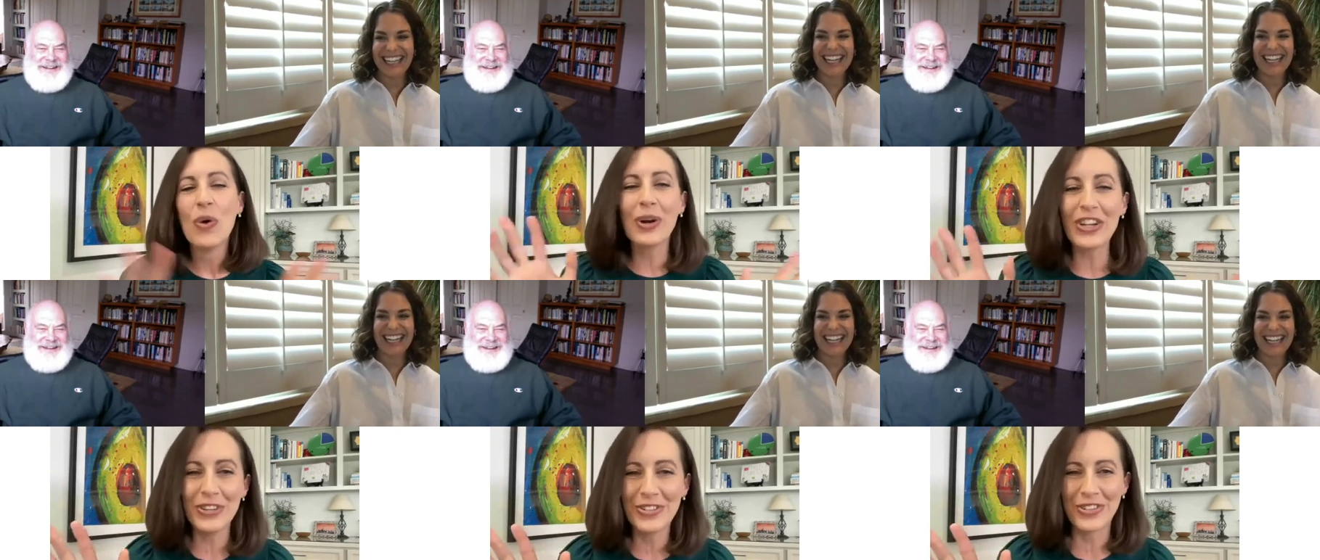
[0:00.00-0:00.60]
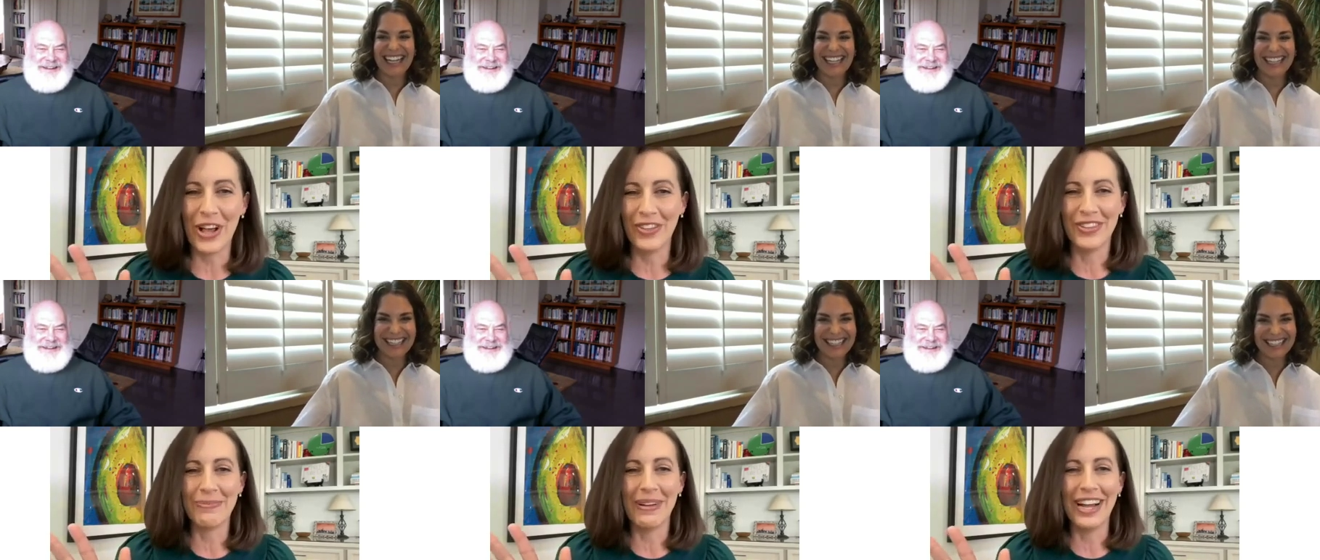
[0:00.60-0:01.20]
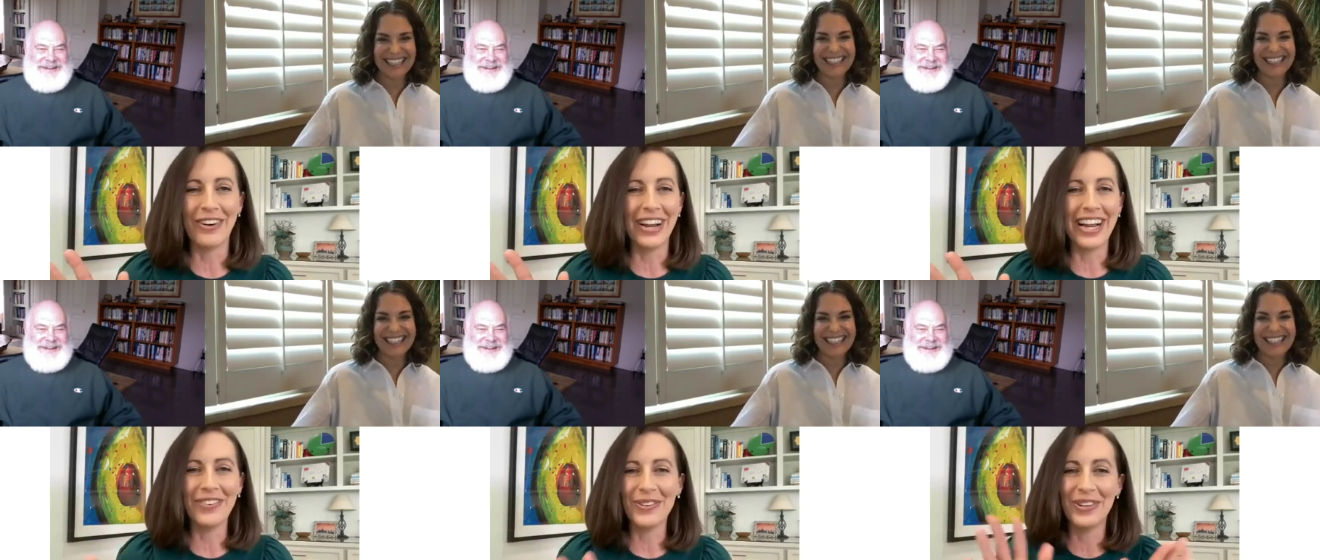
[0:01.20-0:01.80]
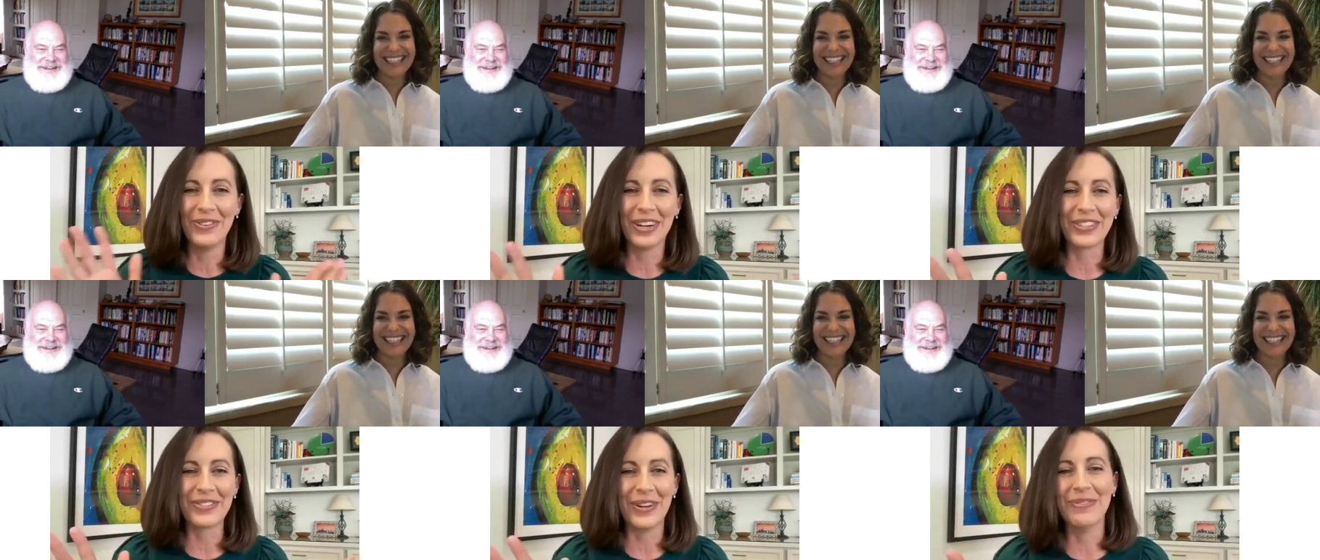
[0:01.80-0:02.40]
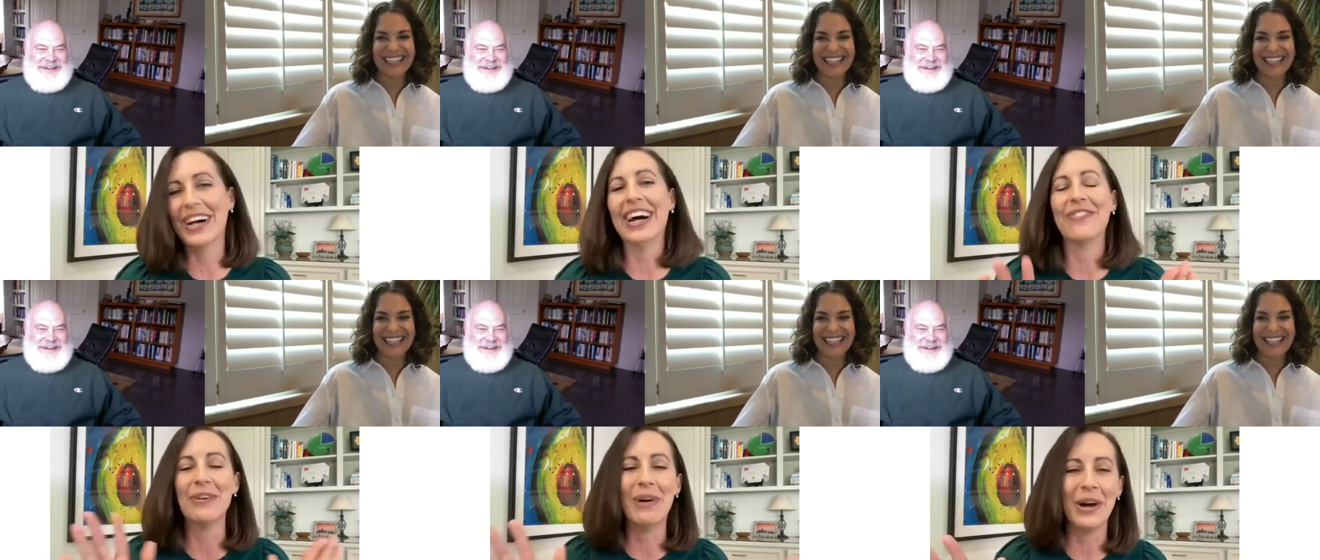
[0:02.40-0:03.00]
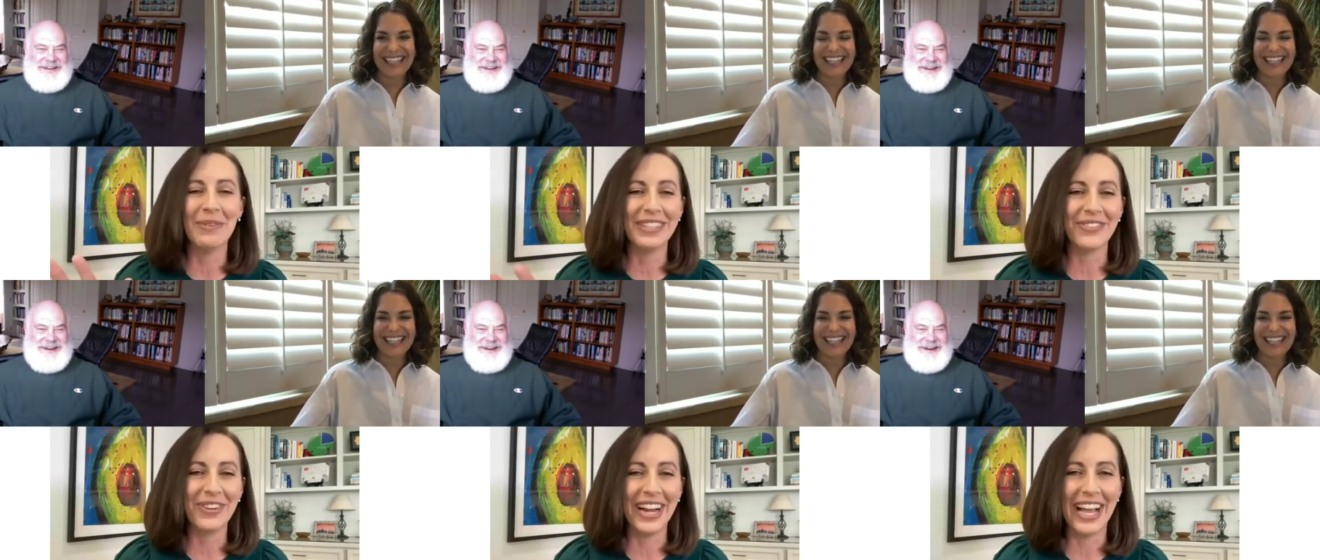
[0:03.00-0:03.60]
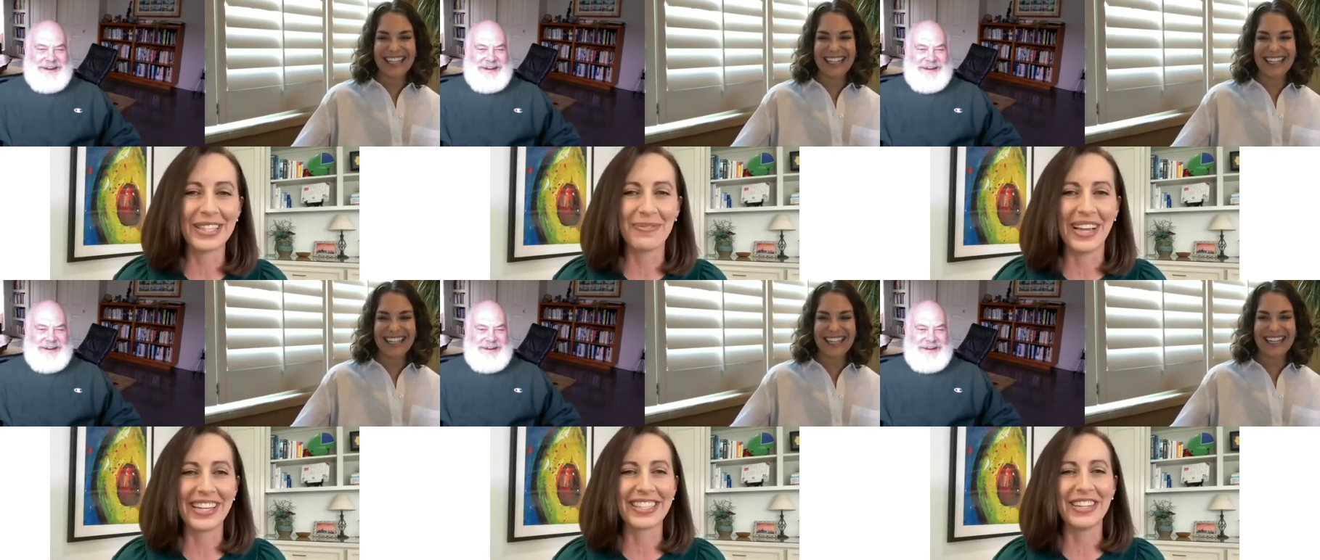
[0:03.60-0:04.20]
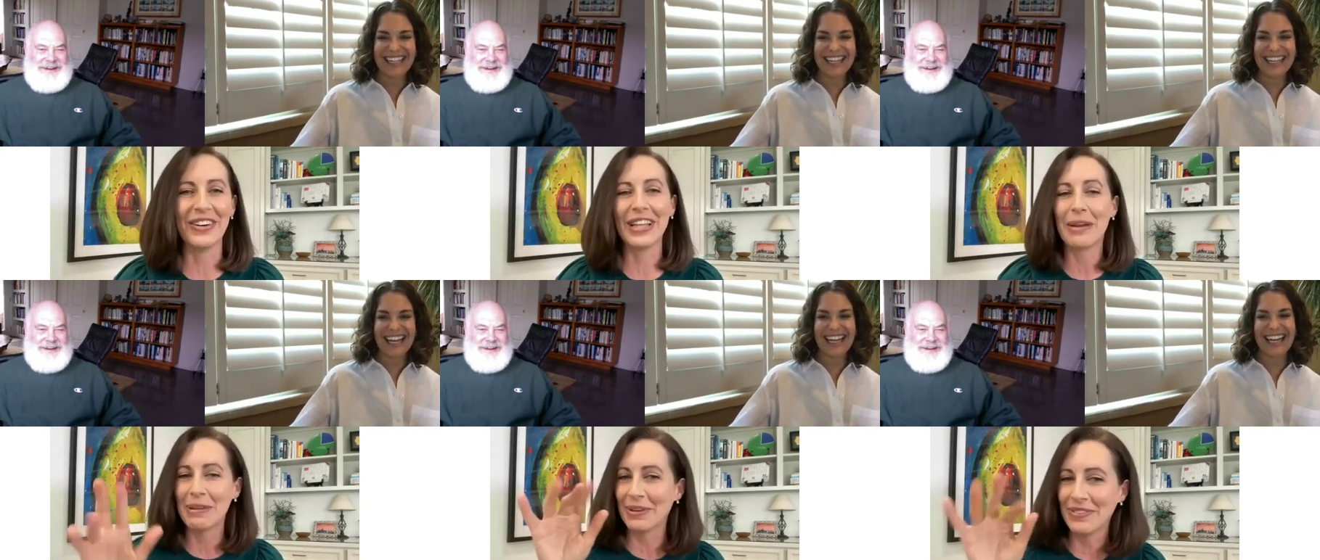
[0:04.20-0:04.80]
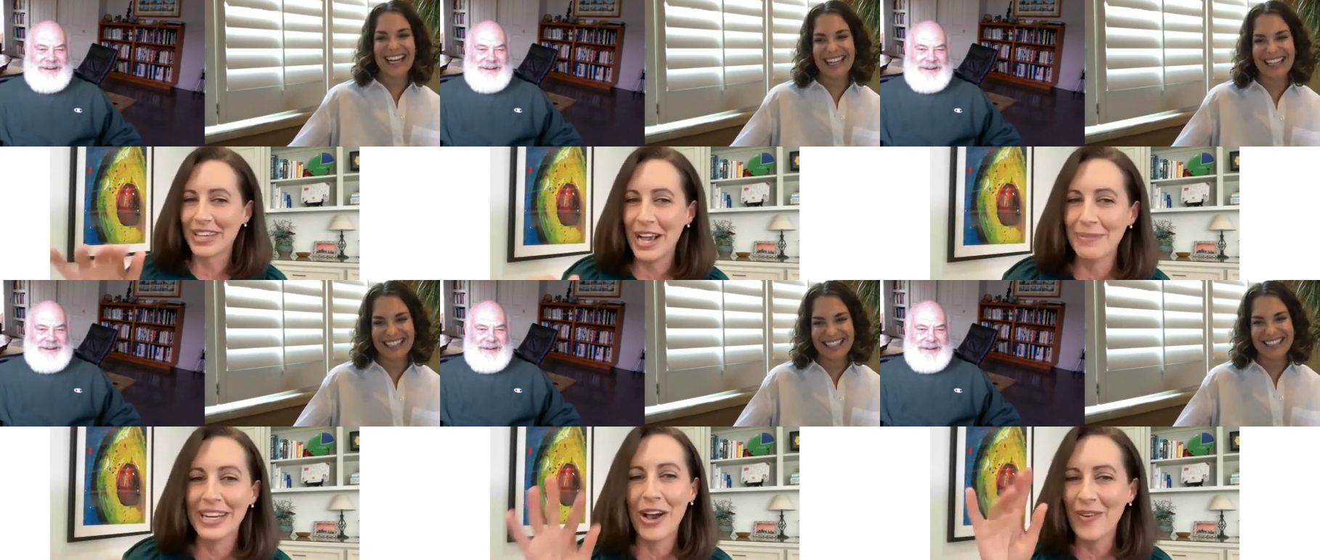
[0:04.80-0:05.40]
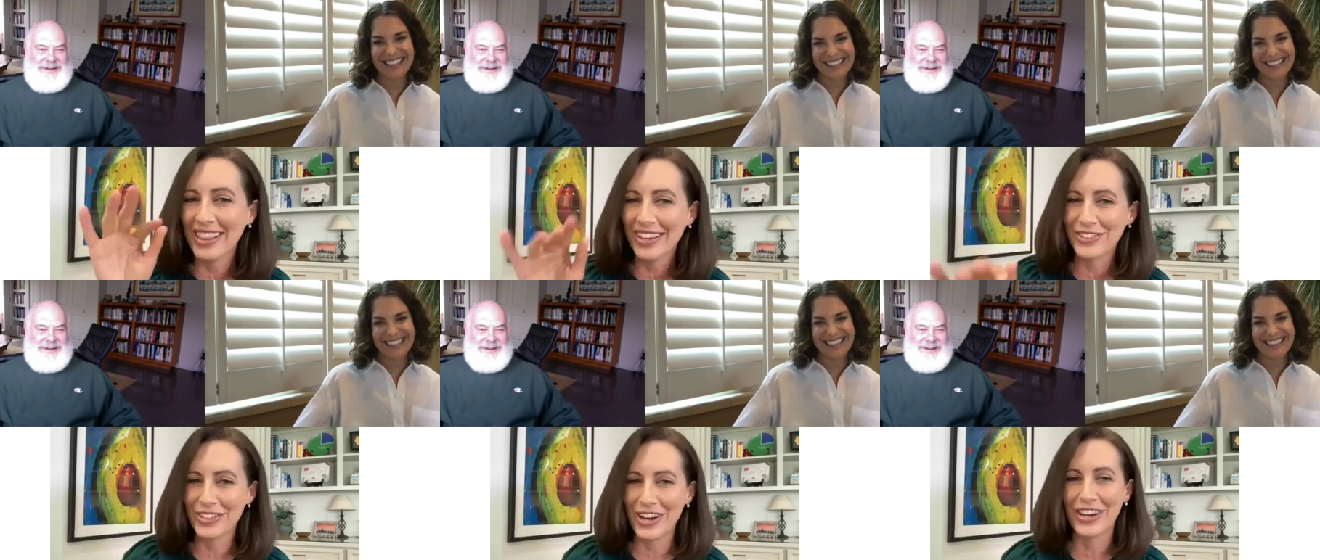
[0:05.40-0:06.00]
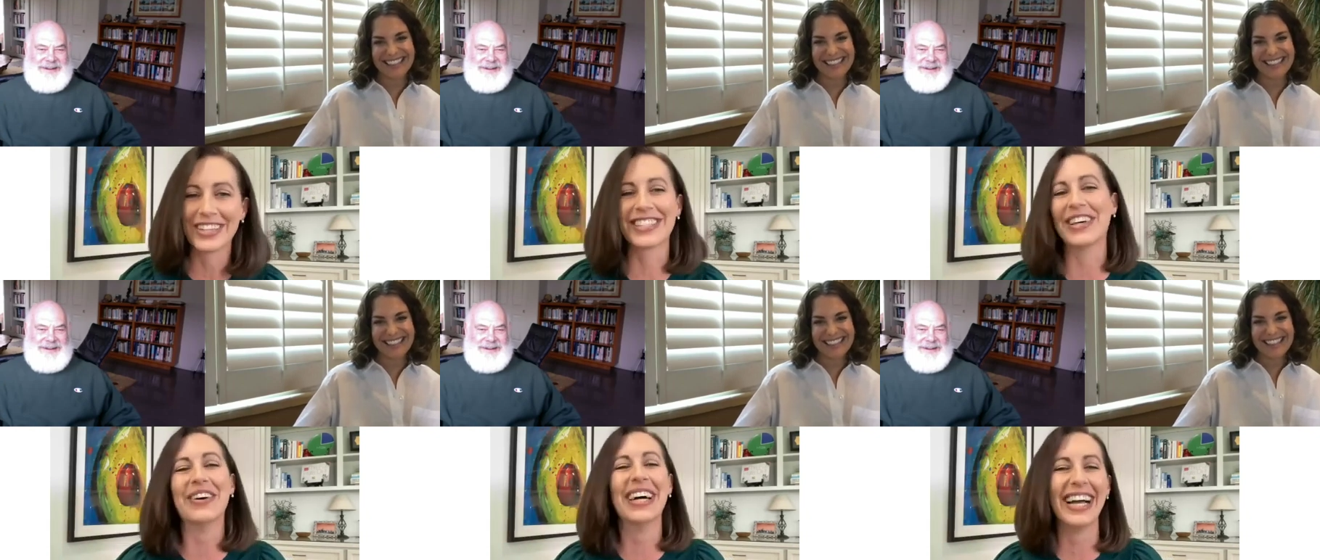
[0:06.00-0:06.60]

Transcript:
Speaker 1: We're used to all of this by now, right? Everyone works from home in different aspects. So a lot of people even comment, oh, I love your dog. So